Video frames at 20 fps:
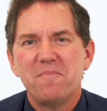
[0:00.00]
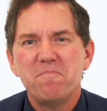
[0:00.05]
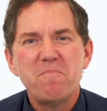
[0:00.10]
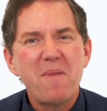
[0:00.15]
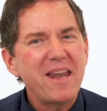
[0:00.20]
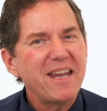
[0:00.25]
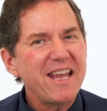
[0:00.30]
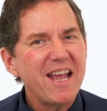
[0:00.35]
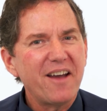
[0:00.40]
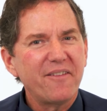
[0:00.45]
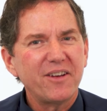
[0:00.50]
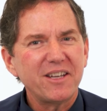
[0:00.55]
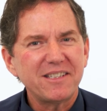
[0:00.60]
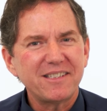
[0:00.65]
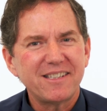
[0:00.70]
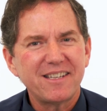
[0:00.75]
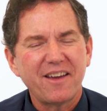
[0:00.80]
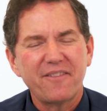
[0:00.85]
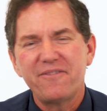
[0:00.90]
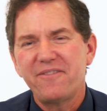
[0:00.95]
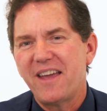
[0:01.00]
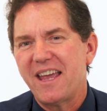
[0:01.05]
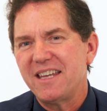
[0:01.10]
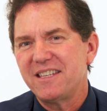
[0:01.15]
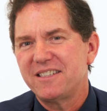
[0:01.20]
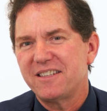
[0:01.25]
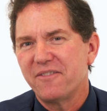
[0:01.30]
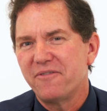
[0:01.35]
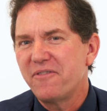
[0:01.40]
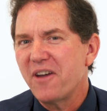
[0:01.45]
Many of us have
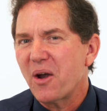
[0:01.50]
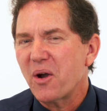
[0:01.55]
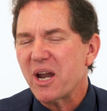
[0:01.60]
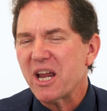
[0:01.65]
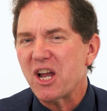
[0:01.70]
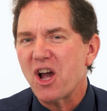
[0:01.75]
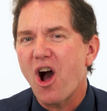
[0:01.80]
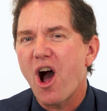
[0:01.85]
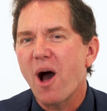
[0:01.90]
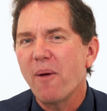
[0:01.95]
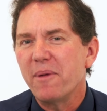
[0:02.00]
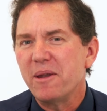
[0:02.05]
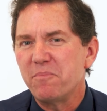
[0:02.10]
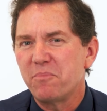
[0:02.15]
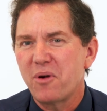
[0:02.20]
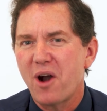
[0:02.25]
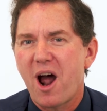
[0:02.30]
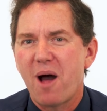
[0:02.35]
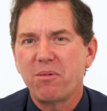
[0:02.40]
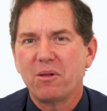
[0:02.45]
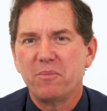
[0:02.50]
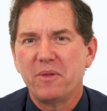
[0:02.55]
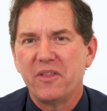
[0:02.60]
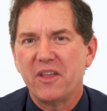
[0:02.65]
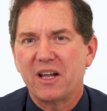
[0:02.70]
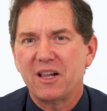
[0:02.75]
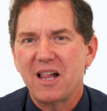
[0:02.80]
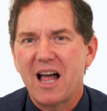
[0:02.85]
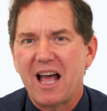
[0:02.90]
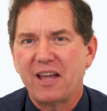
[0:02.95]
faced a very common problem in the
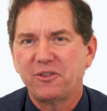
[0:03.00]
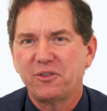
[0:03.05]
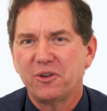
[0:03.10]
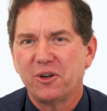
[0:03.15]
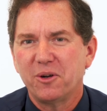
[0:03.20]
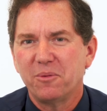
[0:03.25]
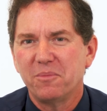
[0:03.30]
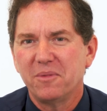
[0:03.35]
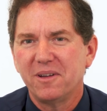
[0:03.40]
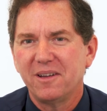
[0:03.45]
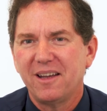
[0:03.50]
classroom,